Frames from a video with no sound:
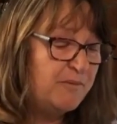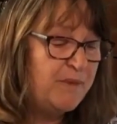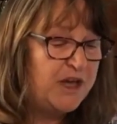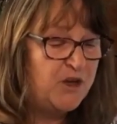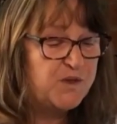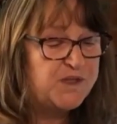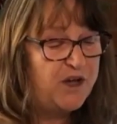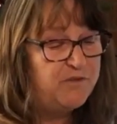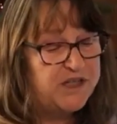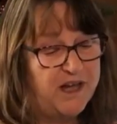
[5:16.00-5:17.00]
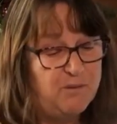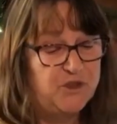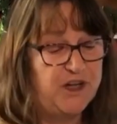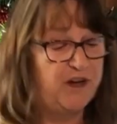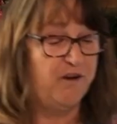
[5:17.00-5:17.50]
Make yourself a table
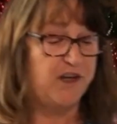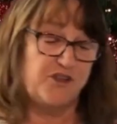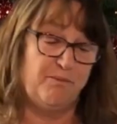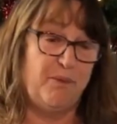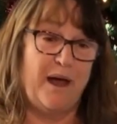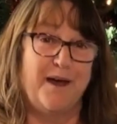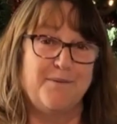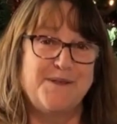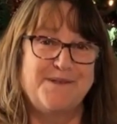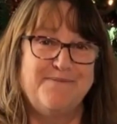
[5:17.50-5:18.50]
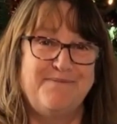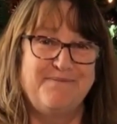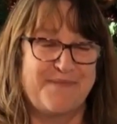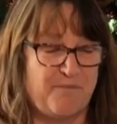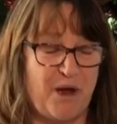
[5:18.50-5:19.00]
decoration perhaps.
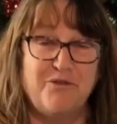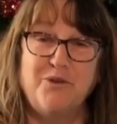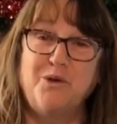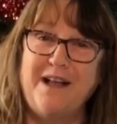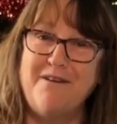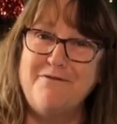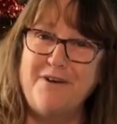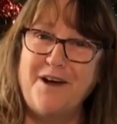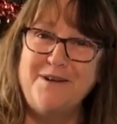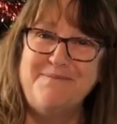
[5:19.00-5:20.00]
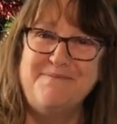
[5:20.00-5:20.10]
Above all, have fun.